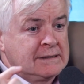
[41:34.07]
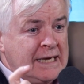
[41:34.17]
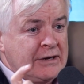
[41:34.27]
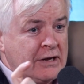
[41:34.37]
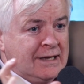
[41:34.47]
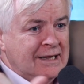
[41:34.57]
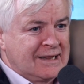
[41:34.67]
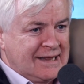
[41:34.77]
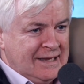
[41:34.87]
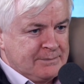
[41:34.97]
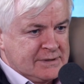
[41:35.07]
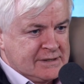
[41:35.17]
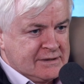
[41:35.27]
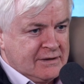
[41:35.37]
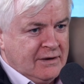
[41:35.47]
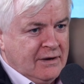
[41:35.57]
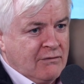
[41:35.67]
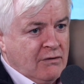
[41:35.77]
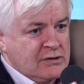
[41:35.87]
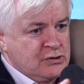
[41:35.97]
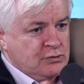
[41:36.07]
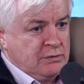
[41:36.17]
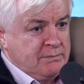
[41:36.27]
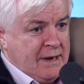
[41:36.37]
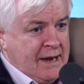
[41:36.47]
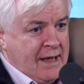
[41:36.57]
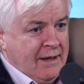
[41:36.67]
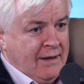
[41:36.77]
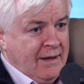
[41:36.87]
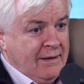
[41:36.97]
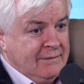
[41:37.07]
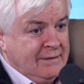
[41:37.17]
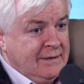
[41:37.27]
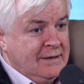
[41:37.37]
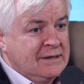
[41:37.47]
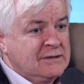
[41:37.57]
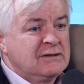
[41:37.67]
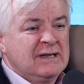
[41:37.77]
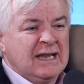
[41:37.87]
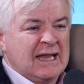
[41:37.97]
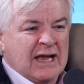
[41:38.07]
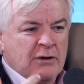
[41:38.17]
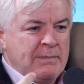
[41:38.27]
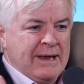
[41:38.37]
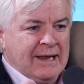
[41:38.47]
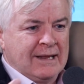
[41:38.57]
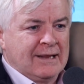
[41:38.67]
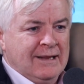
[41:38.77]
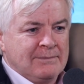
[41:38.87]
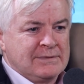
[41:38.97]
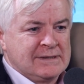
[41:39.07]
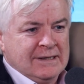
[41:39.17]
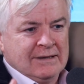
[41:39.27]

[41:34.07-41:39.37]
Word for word: send out little clips across social media. Ah. So little like, comedic clips,